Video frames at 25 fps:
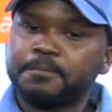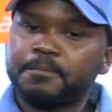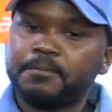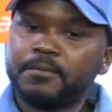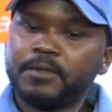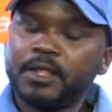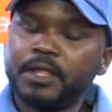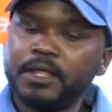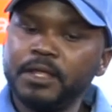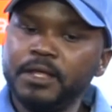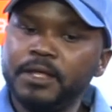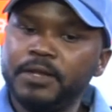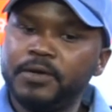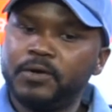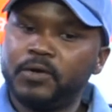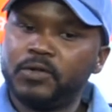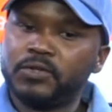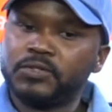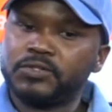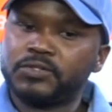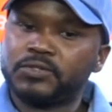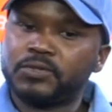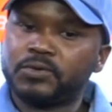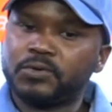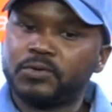And
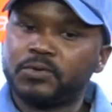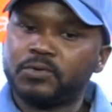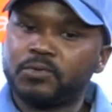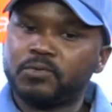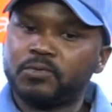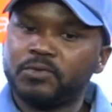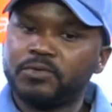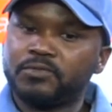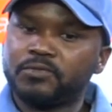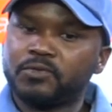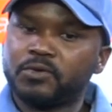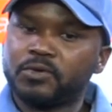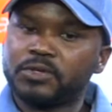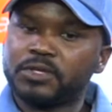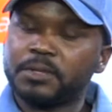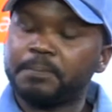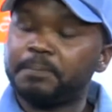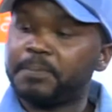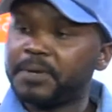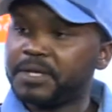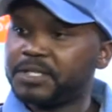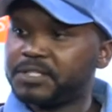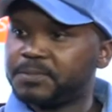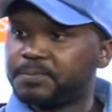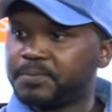also we've got the BEST
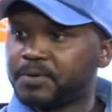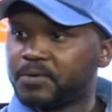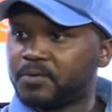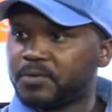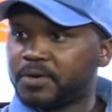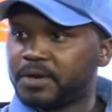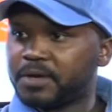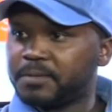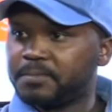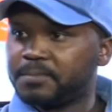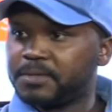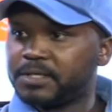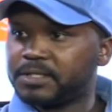program, as I